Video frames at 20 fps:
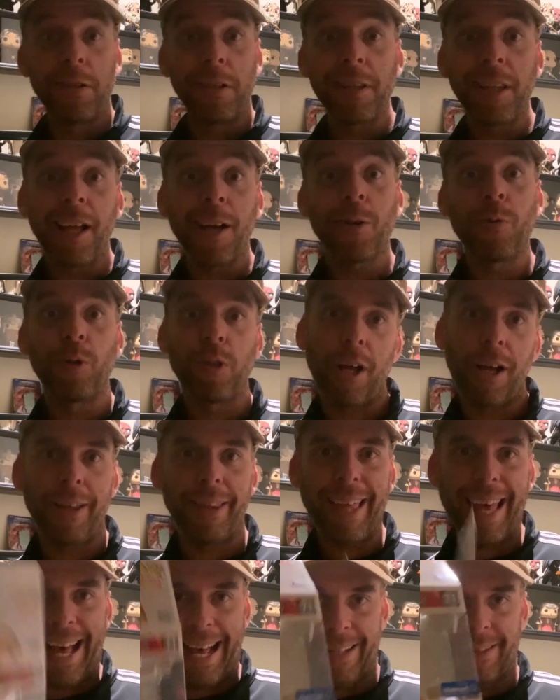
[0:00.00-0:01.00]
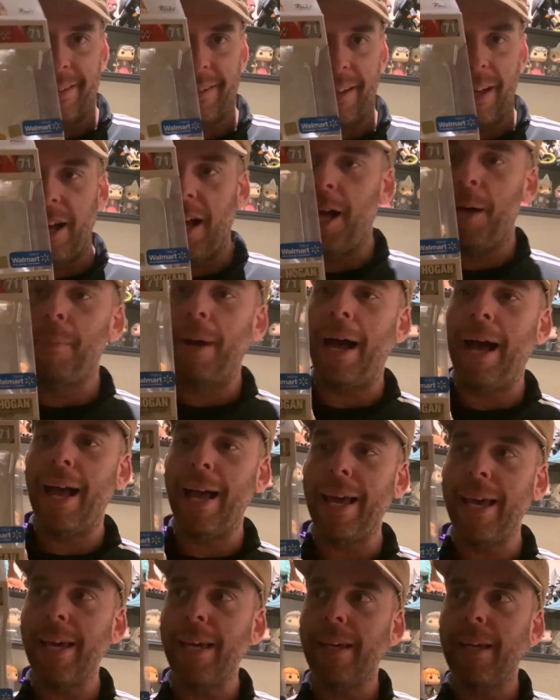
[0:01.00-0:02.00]
good luck with all that. Um,
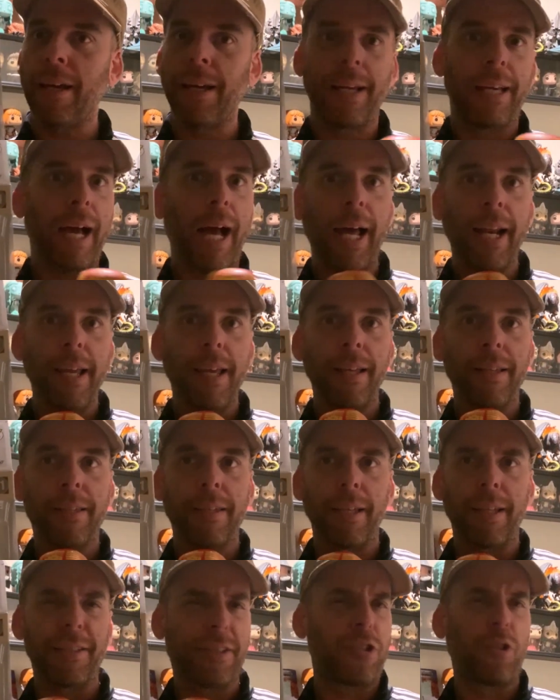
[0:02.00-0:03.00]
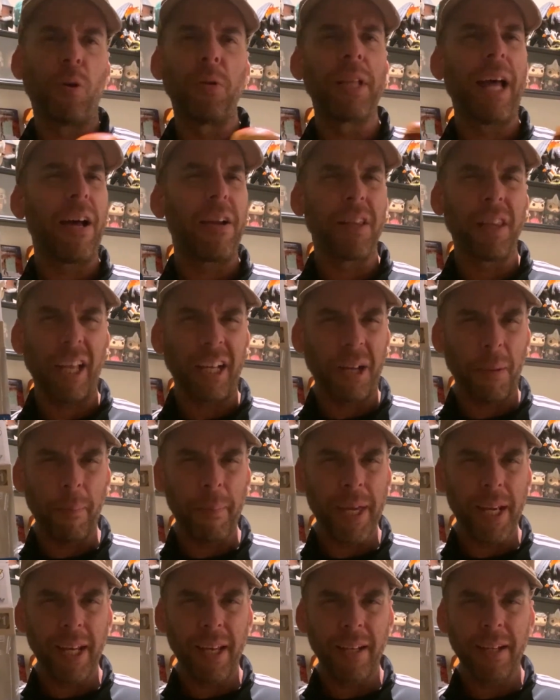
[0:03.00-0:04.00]
I got it. It sold out in like a
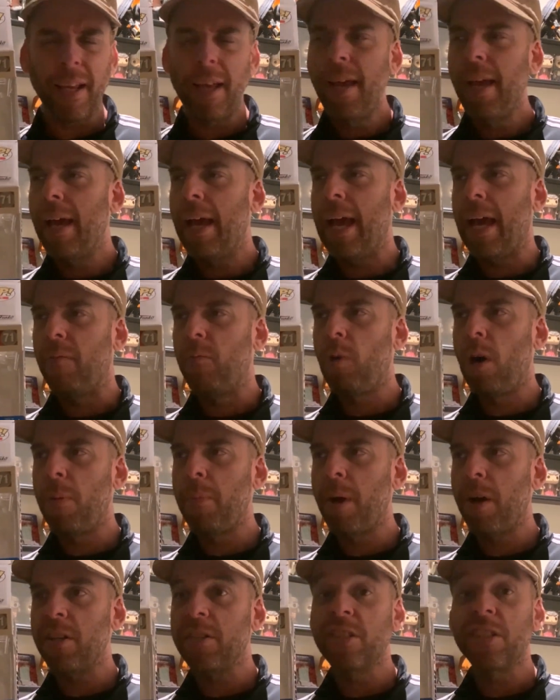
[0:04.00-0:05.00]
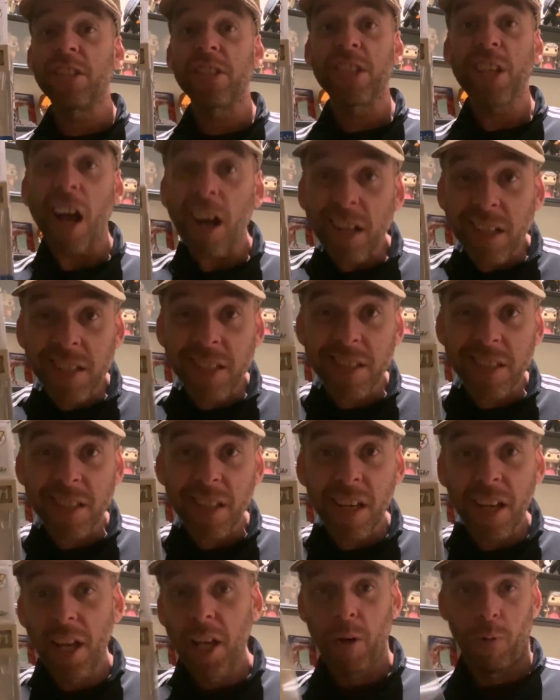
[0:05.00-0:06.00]
minute, and Walmart
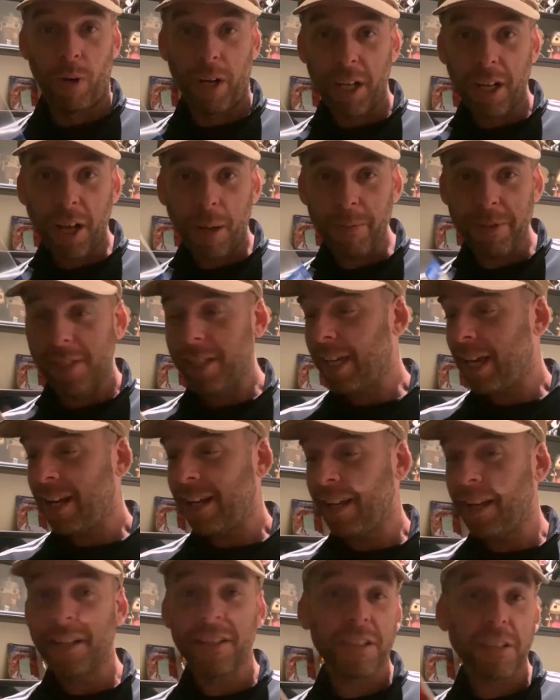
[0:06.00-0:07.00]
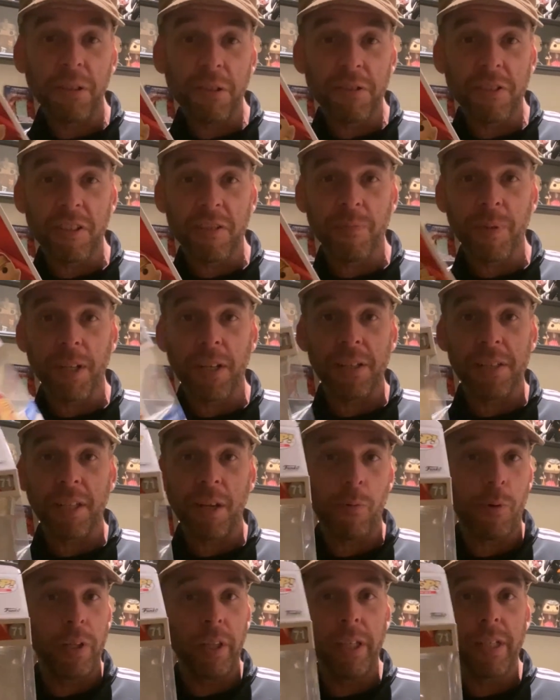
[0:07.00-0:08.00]
sucks when it comes to getting exclusives because
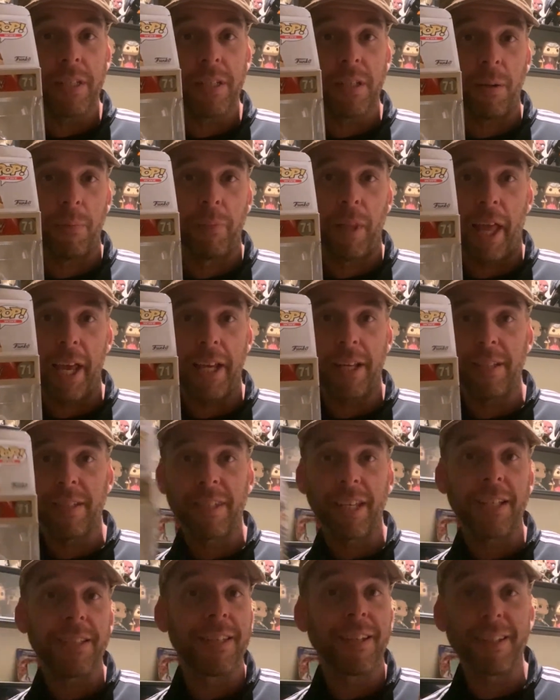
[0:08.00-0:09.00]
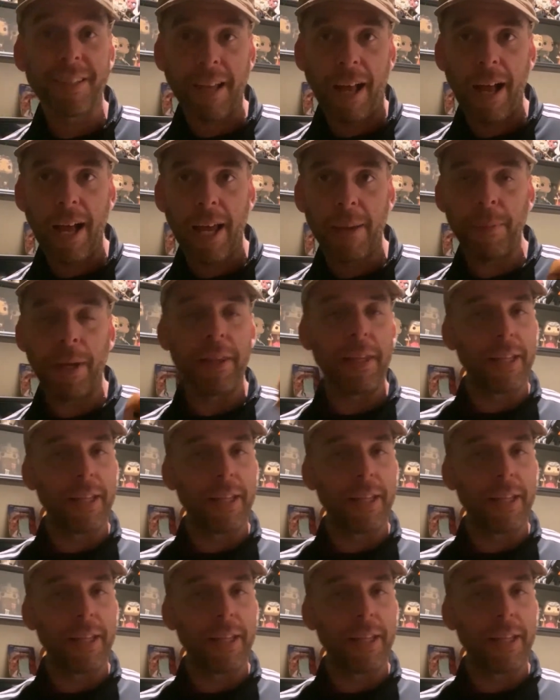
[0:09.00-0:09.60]
they release them like six at a time